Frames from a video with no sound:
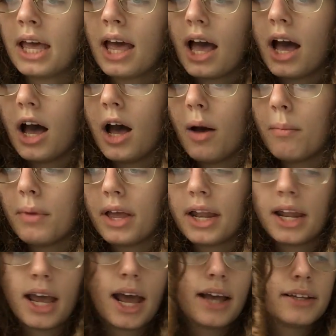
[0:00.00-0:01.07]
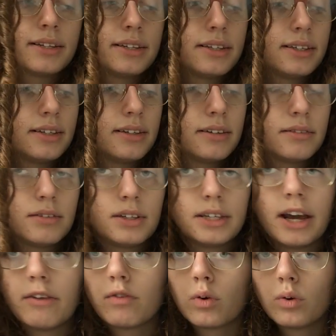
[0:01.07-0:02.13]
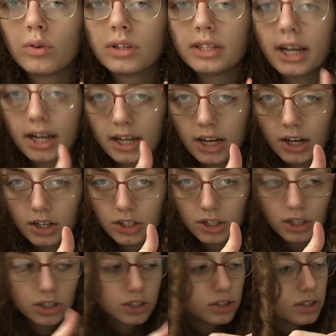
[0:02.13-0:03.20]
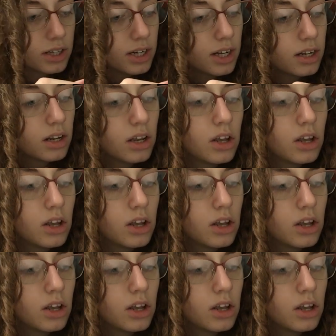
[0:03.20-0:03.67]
and it has several secondary structures in it.